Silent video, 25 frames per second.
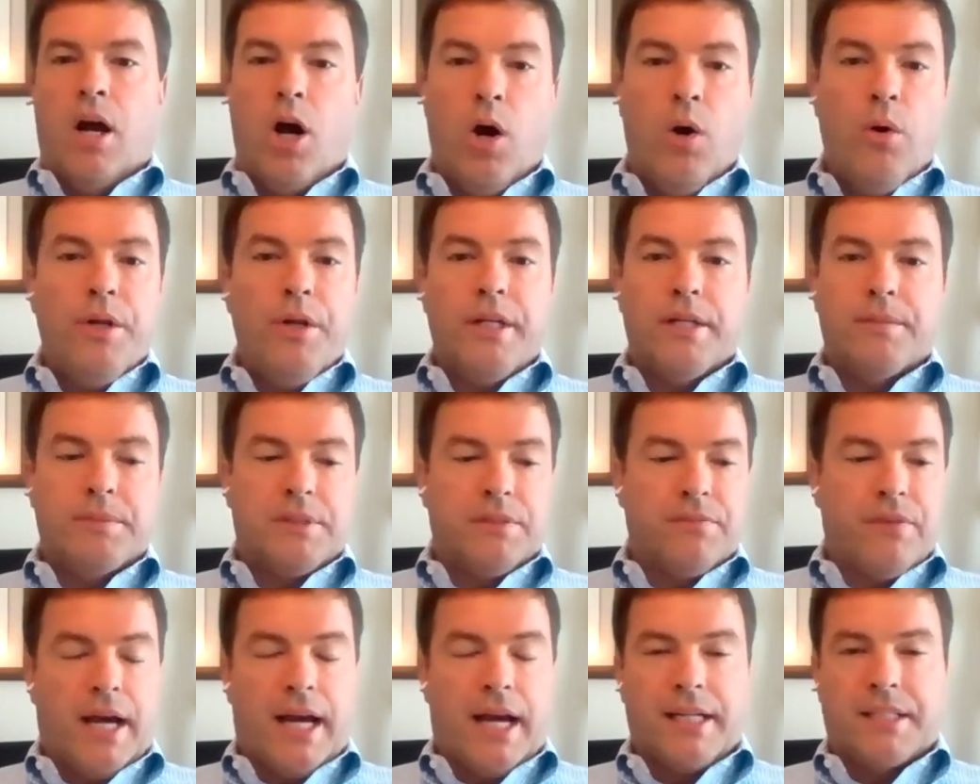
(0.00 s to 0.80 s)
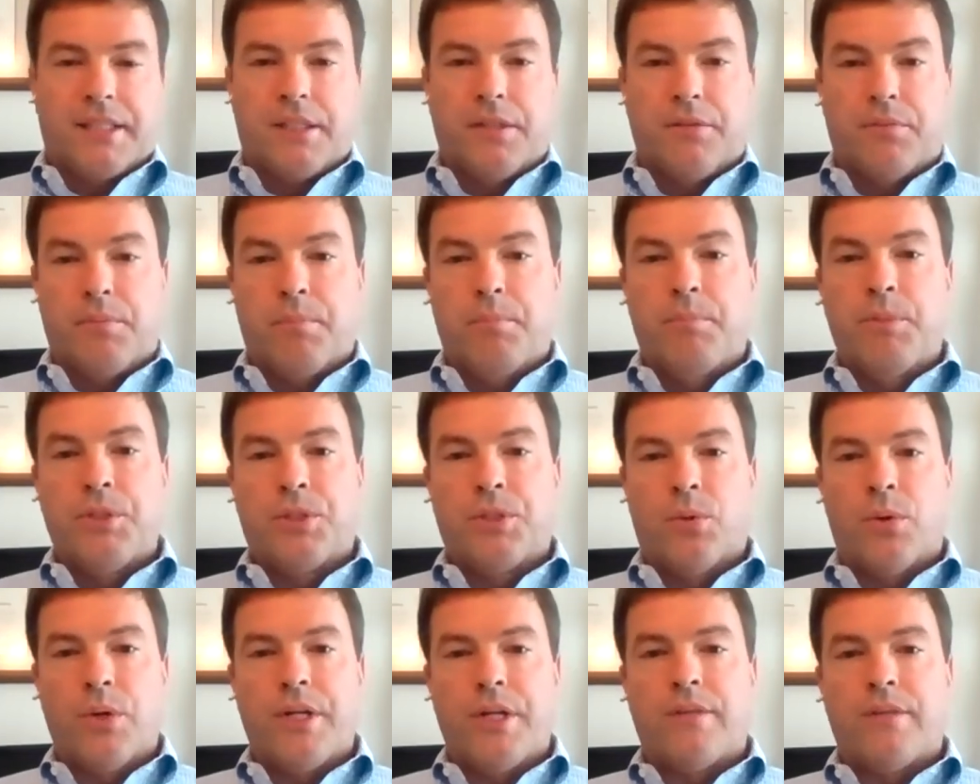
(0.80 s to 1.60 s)
OEMs have actually,
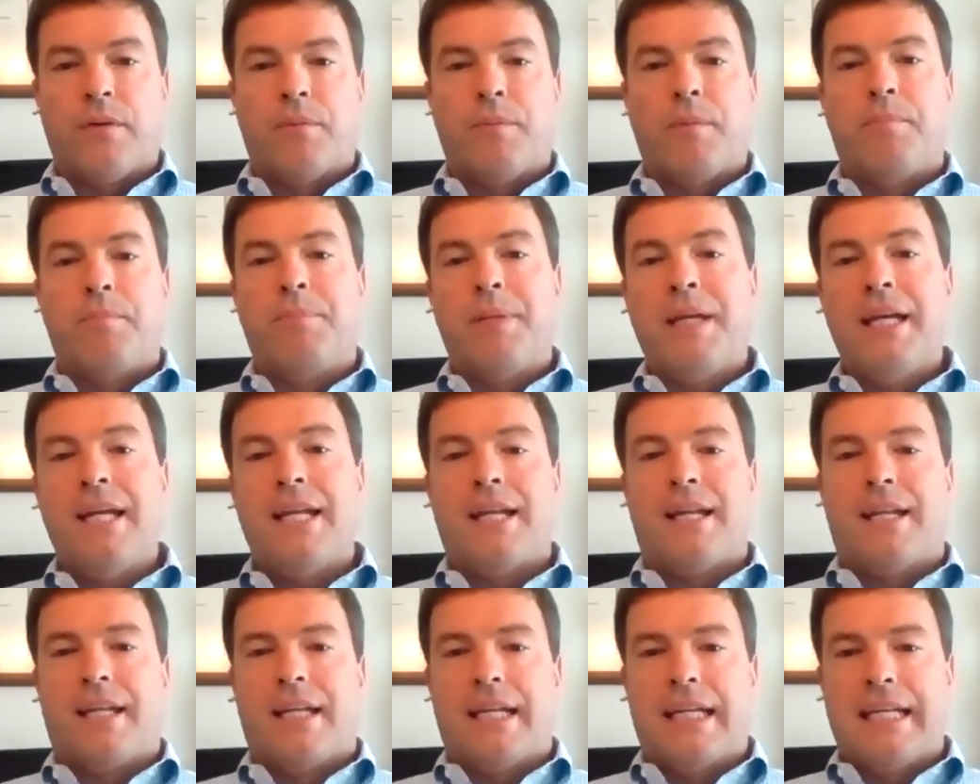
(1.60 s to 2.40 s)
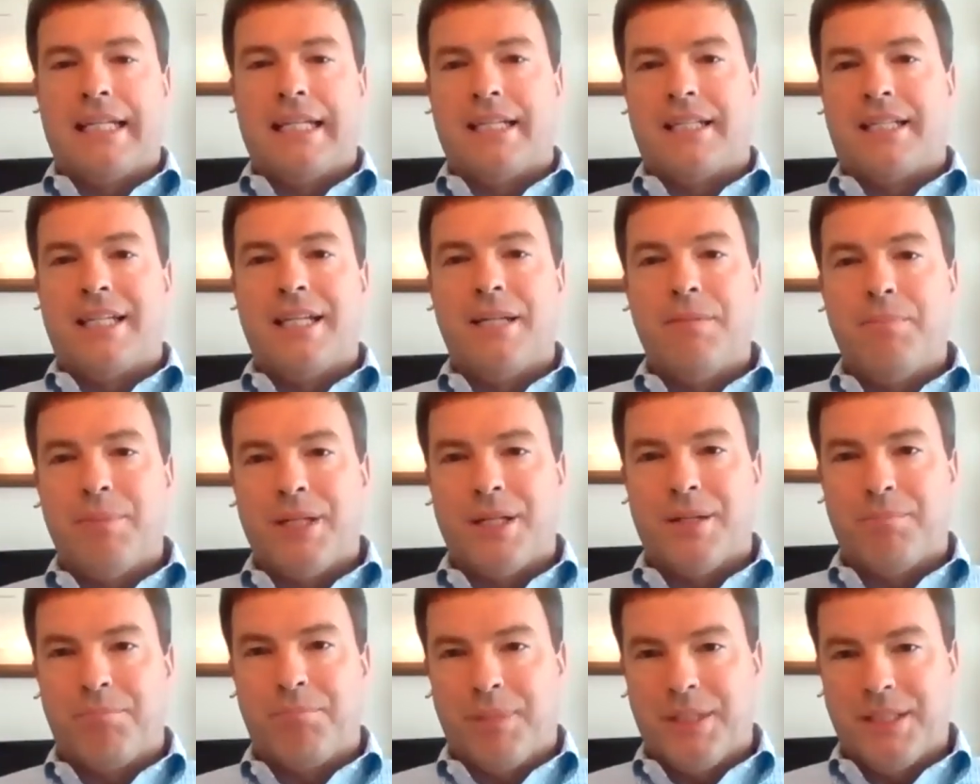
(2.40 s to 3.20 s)
majority of them have been in the
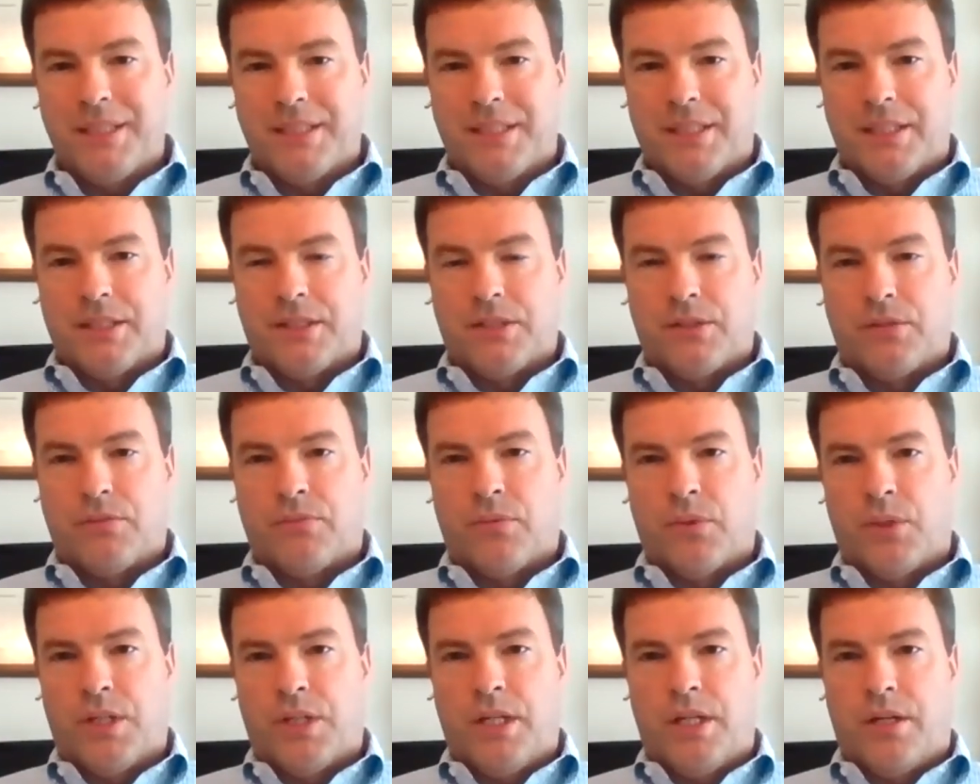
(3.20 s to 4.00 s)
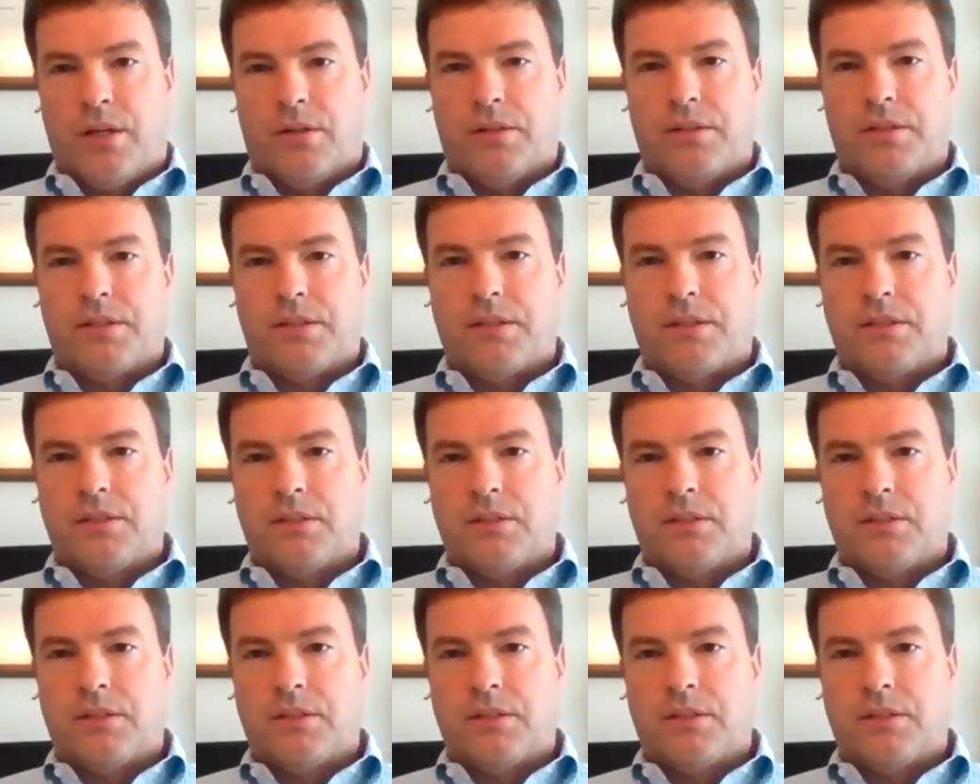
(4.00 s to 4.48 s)
TPM business for years.